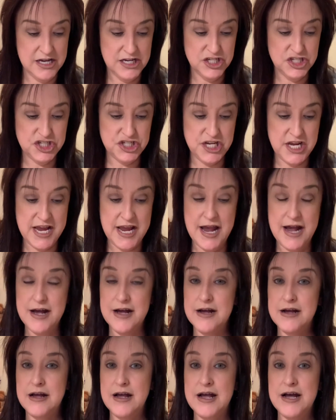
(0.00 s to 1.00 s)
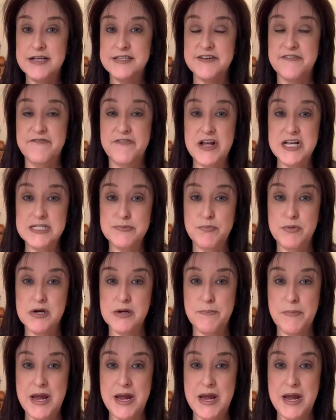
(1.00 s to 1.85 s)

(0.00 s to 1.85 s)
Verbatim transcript: She ha has a Facebook